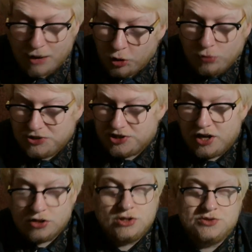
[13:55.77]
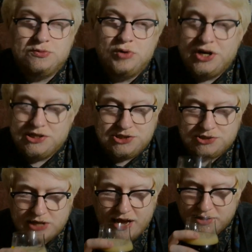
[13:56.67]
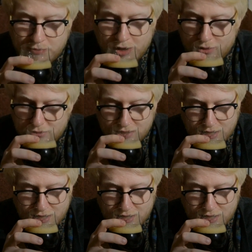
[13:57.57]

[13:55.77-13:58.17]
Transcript: I'm almost at a loss for words at the moment.